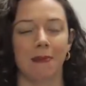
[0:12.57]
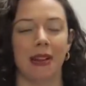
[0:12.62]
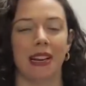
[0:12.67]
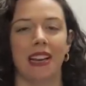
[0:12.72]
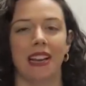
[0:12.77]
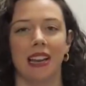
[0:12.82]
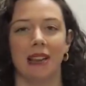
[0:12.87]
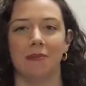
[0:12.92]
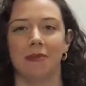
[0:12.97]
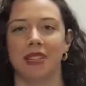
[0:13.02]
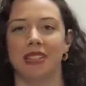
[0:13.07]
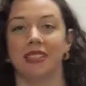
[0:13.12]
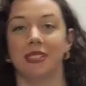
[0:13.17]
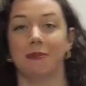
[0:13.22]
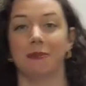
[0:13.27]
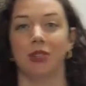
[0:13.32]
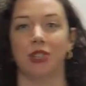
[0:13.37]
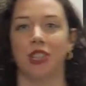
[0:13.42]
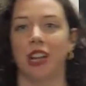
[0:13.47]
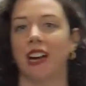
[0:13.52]
My name is
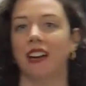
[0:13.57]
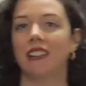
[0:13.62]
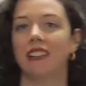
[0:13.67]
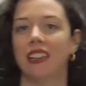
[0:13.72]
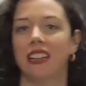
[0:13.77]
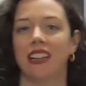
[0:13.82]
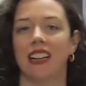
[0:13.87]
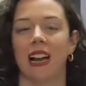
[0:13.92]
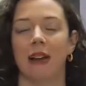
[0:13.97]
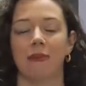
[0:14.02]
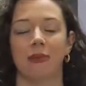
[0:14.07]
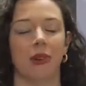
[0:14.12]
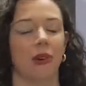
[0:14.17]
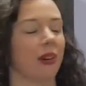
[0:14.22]
Michelle and I'm